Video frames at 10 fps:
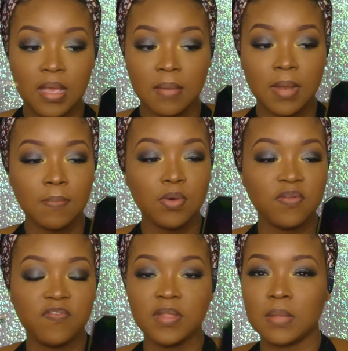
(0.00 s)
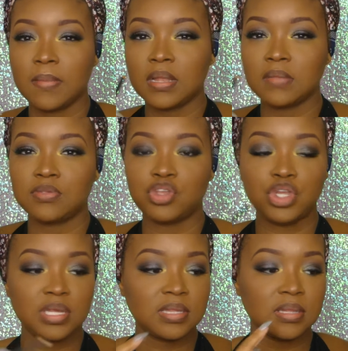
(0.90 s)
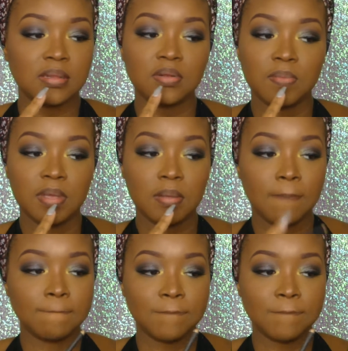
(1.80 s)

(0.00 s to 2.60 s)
And I'm gonna fill in my lips just a little bit.